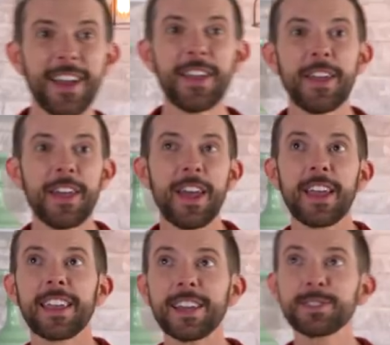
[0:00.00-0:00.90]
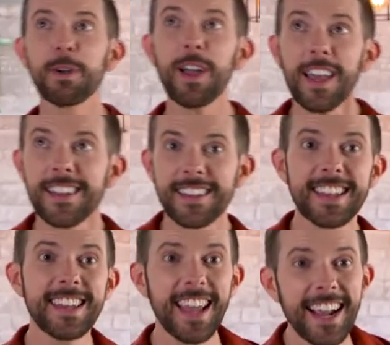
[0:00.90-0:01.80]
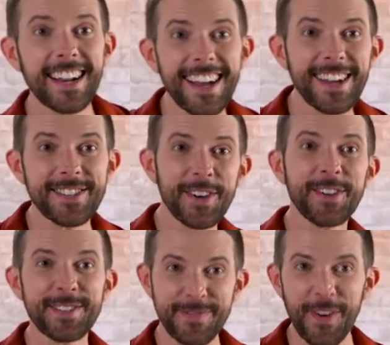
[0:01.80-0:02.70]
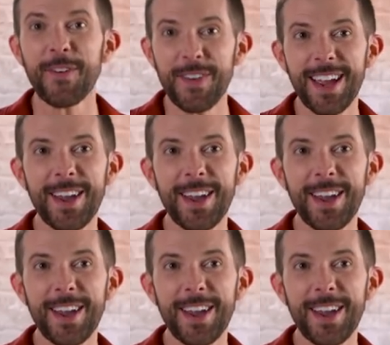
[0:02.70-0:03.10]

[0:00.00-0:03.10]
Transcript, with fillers: be another fun Guess what? Gig nachos for real!